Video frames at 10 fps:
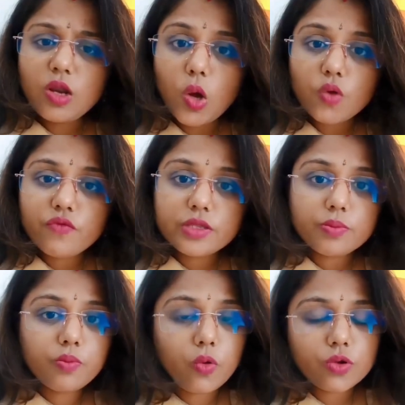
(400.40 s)
Along
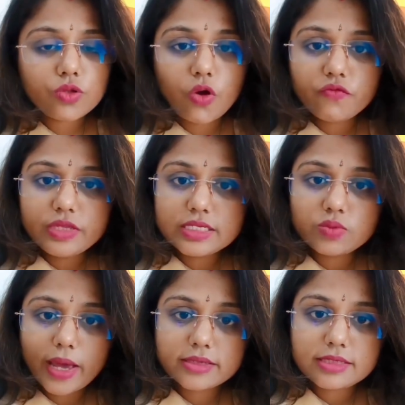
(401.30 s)
with both of
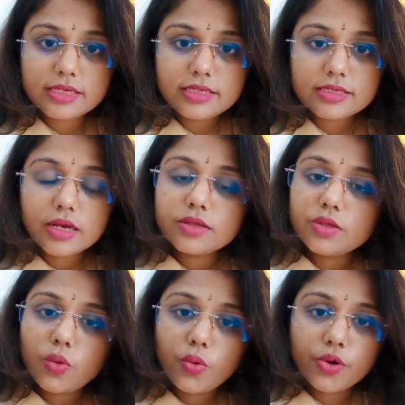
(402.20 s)
these vaccines,
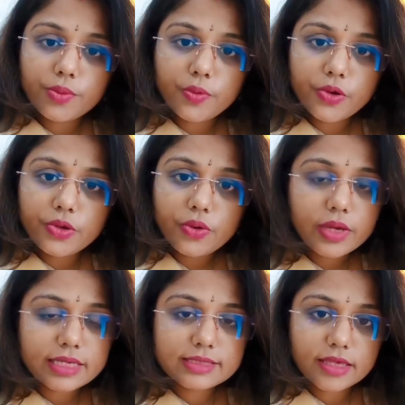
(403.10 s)
the oral
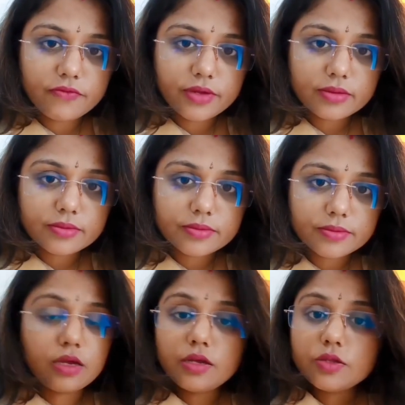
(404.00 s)
polio is given,
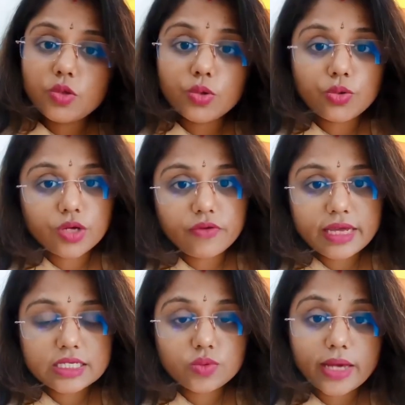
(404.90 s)
the
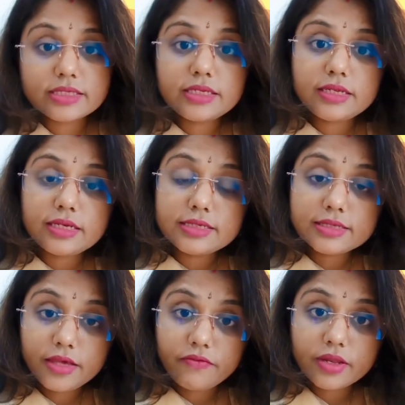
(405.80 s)
rotavirus vaccine
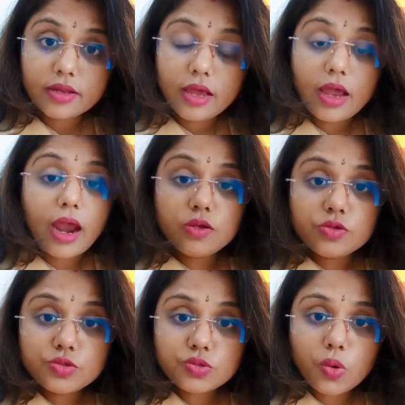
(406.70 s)
is given.
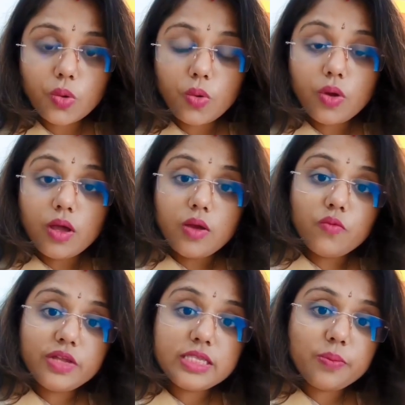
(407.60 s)
So
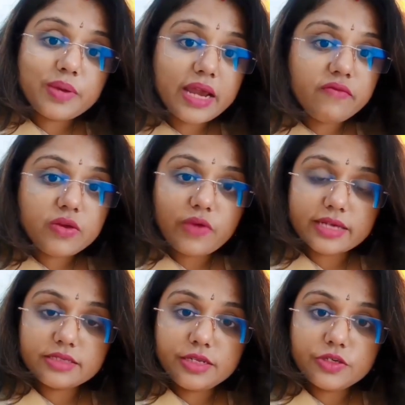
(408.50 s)
with the private
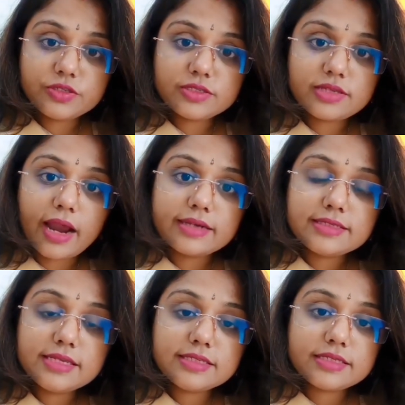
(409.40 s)
vaccinations
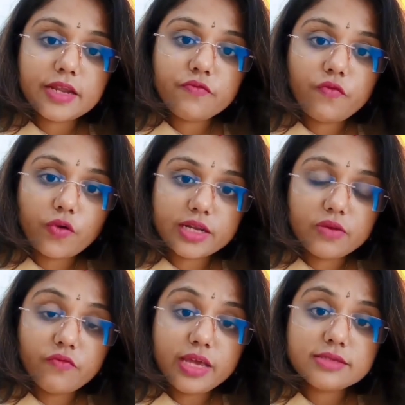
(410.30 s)
at 6, 10,
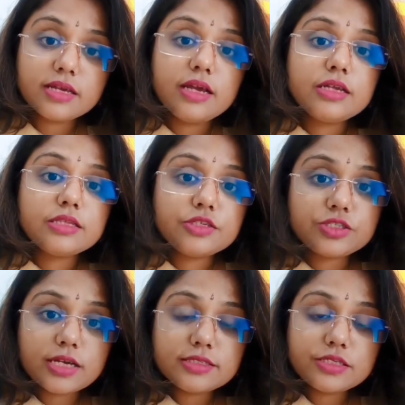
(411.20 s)
14 weeks, the
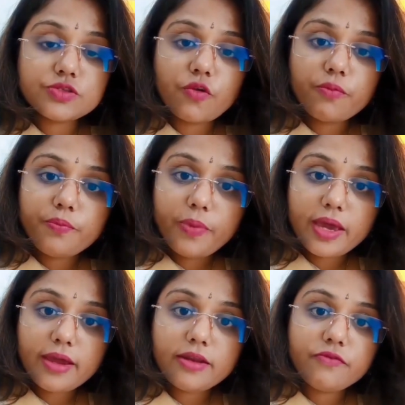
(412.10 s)
chances of
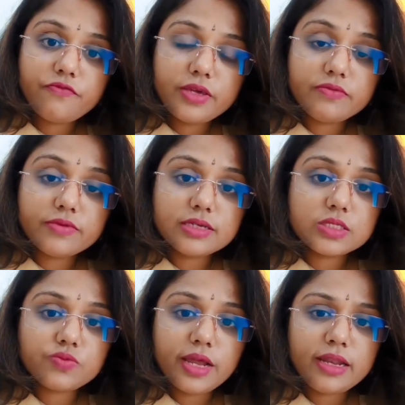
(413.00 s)
pain, fever,
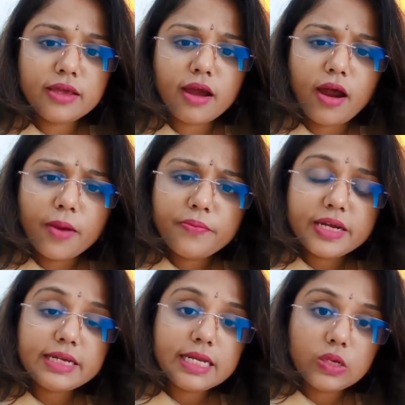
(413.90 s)
swelling are
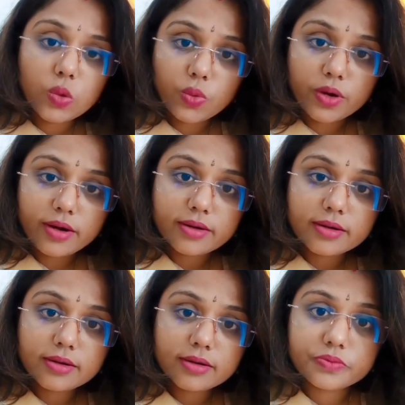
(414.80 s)
pretty lower.